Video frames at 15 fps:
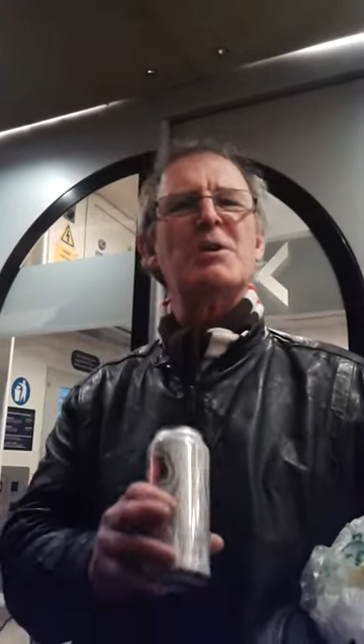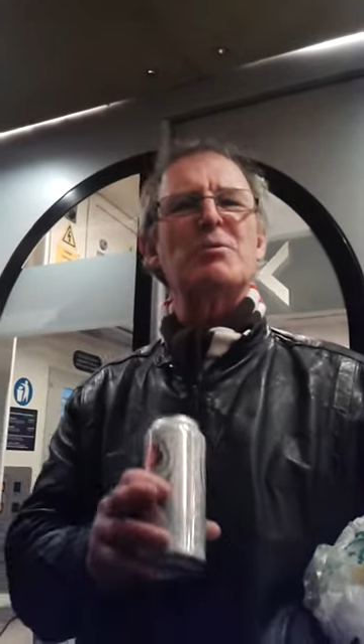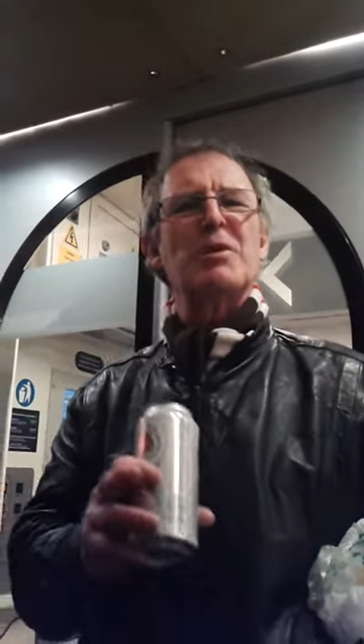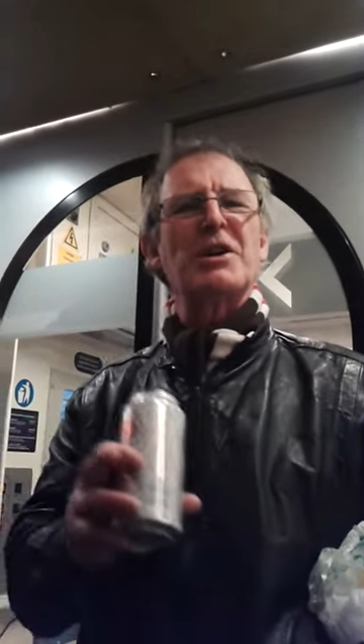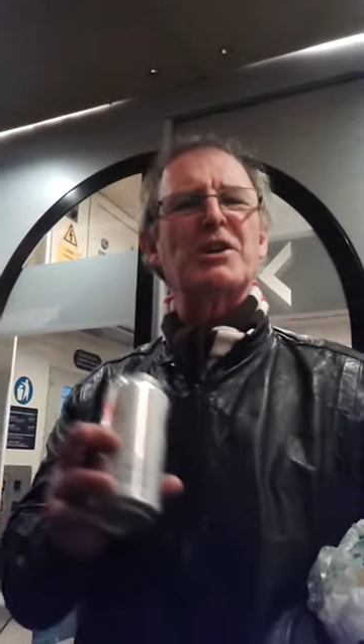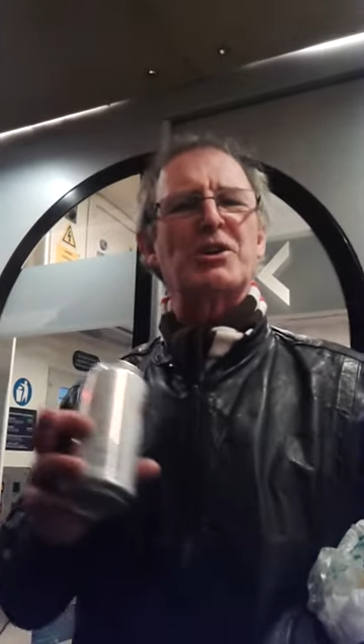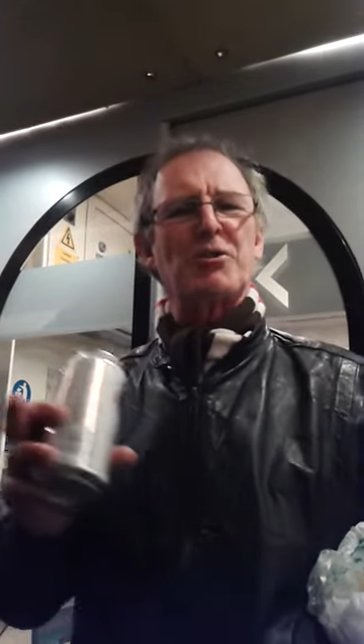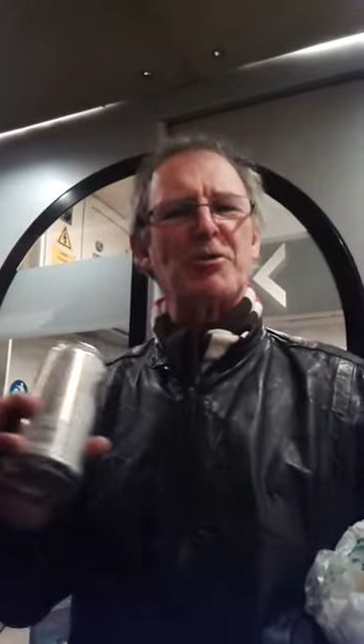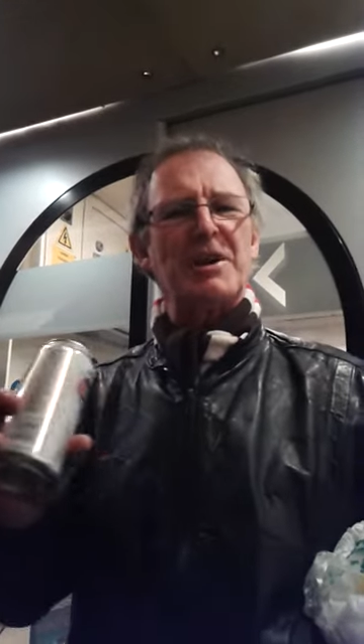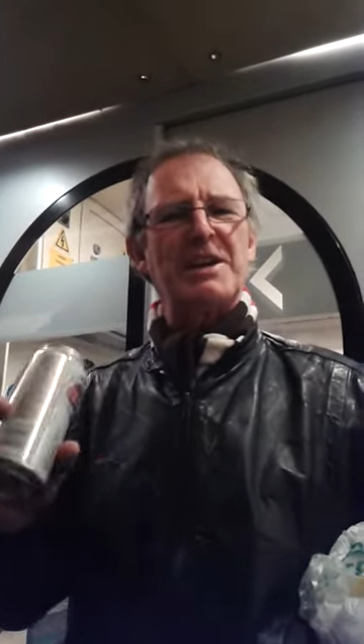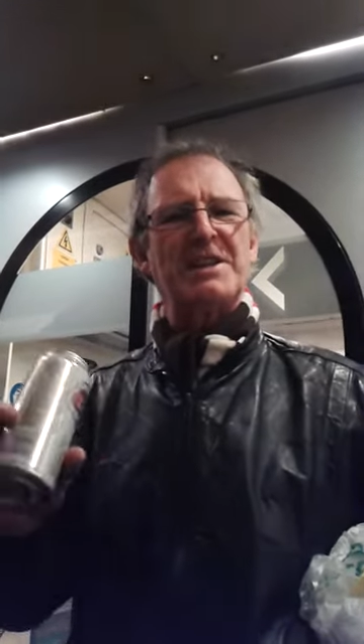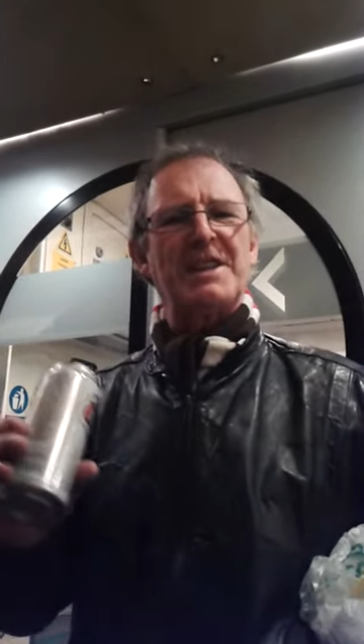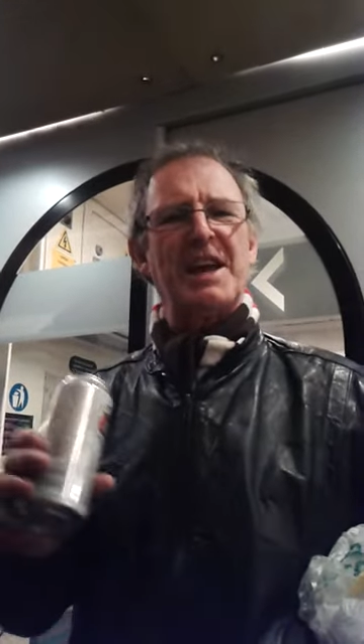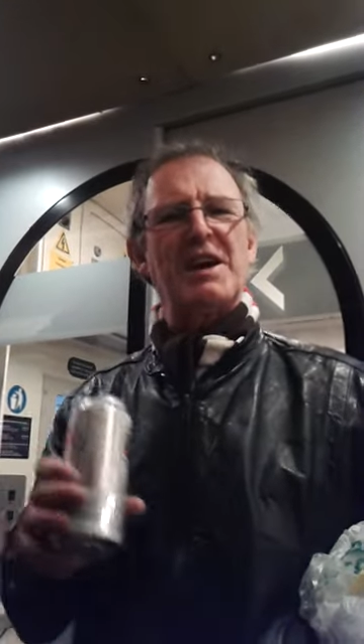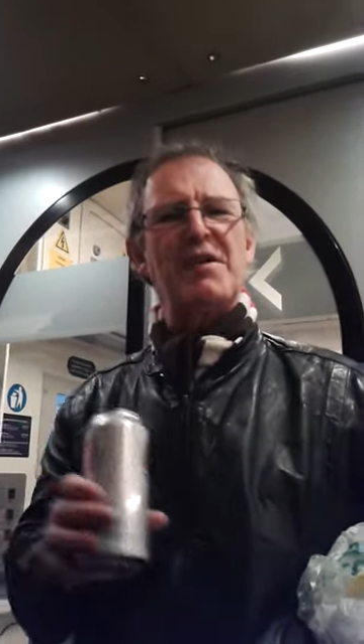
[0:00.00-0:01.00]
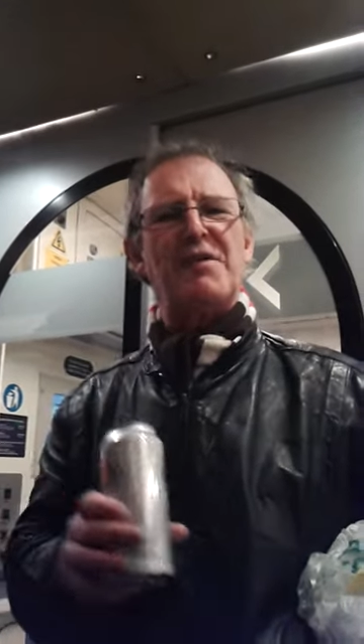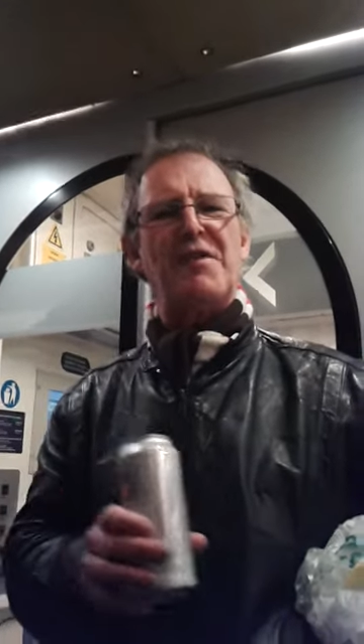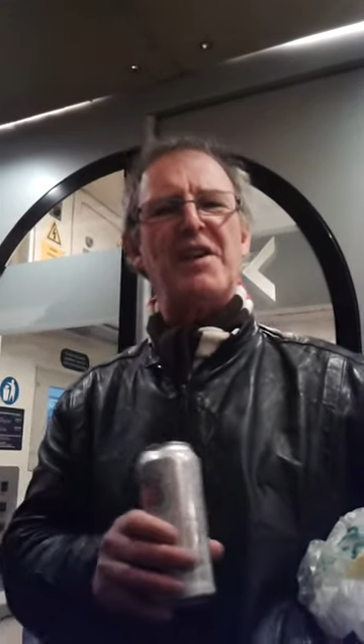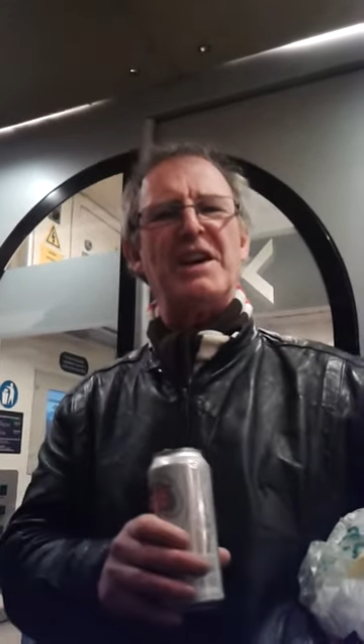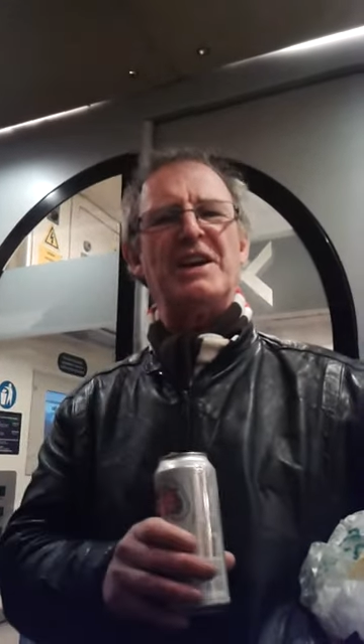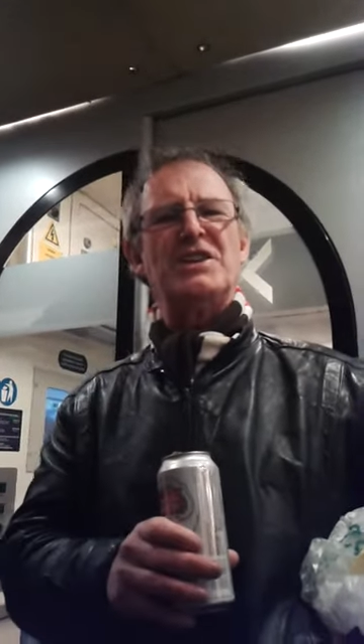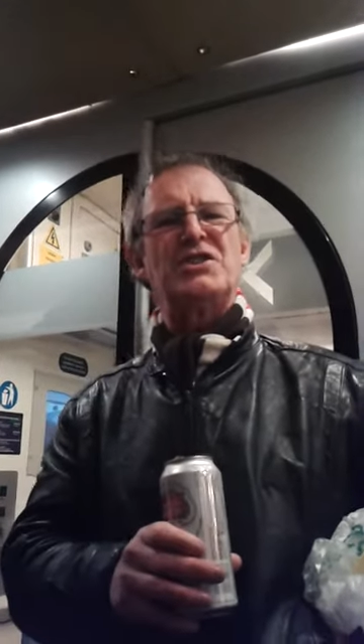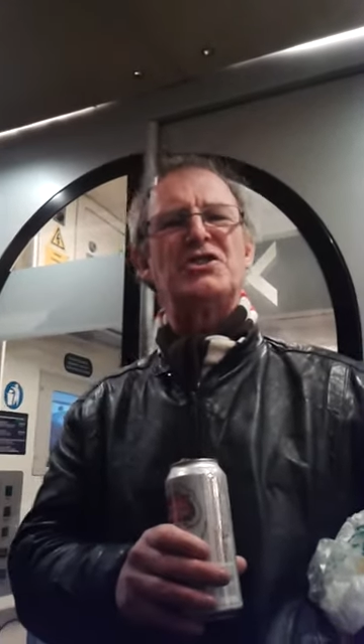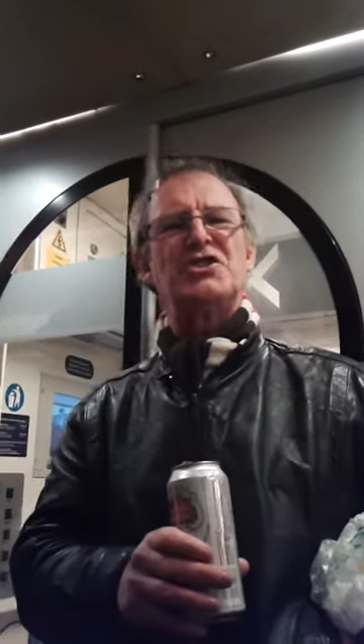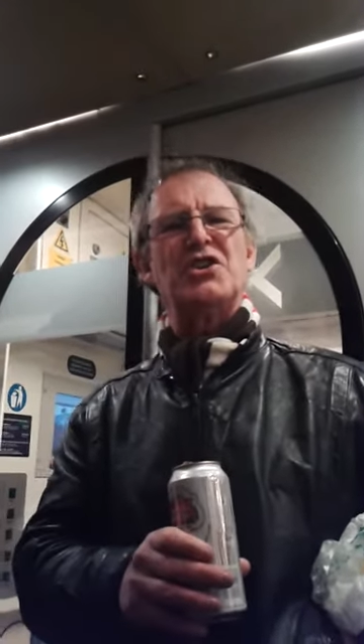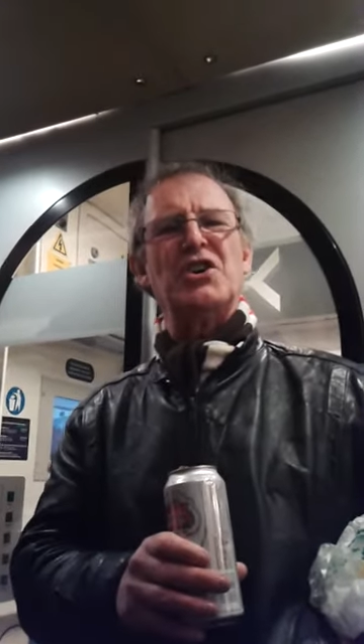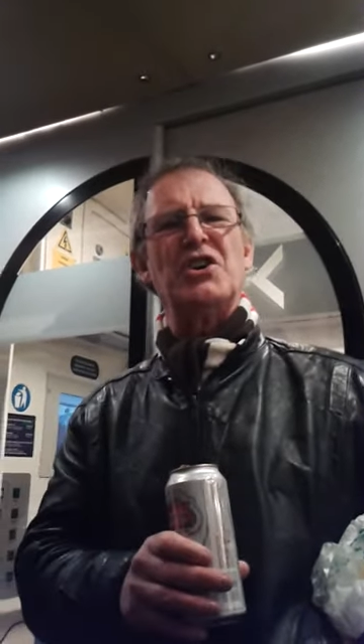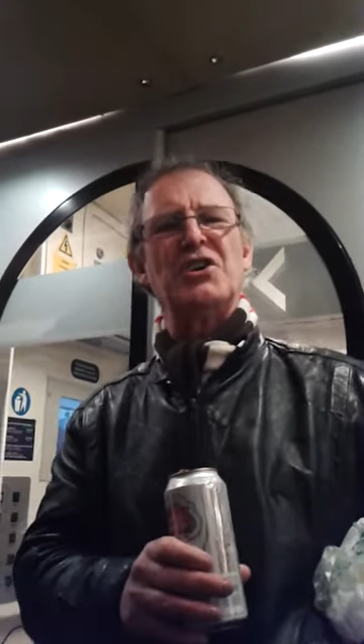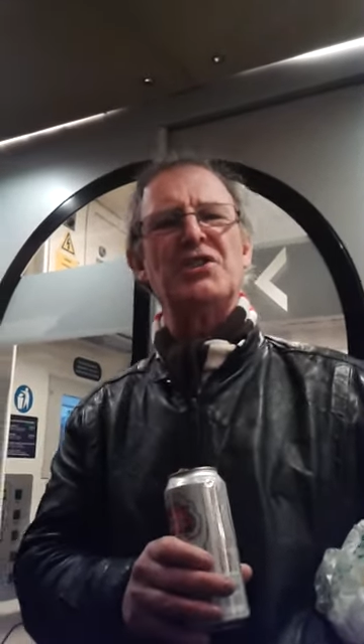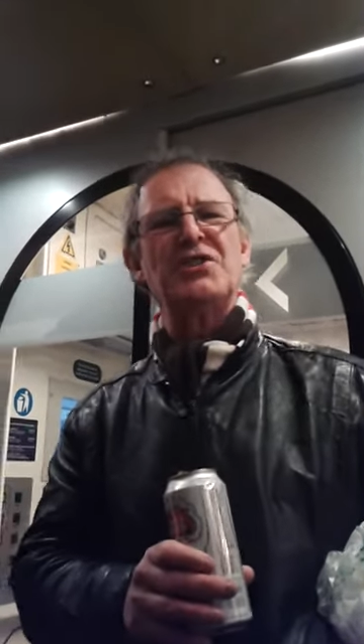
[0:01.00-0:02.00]
we greet their
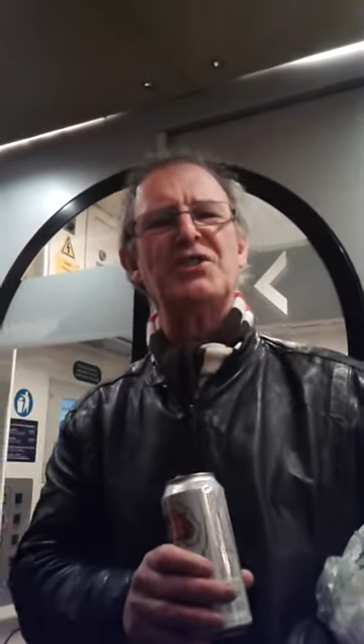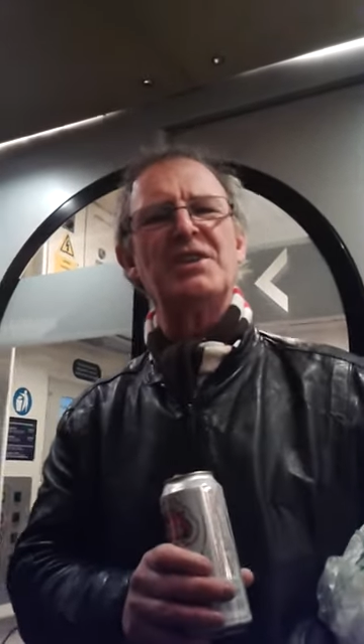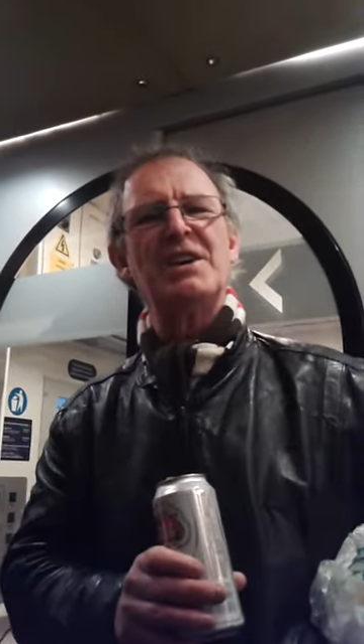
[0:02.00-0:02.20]
vision